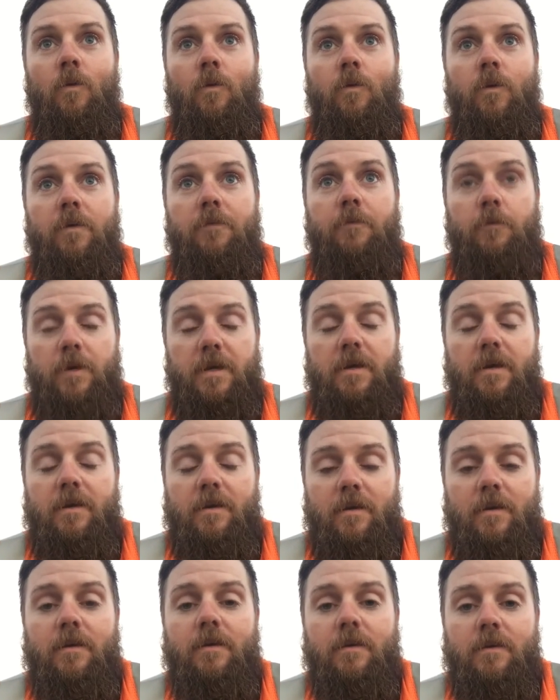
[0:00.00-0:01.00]
if we,
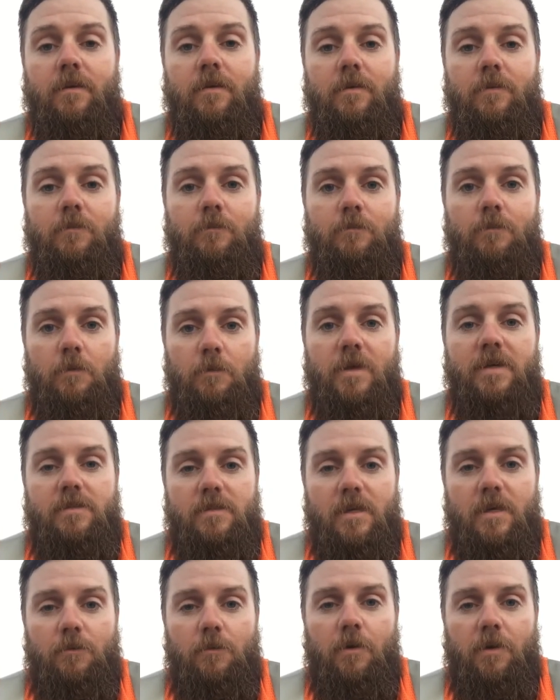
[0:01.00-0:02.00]
when we
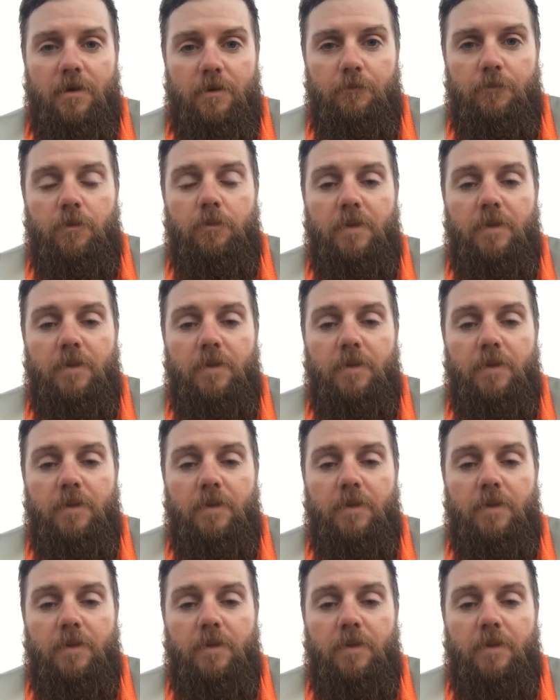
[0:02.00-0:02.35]
stick on it,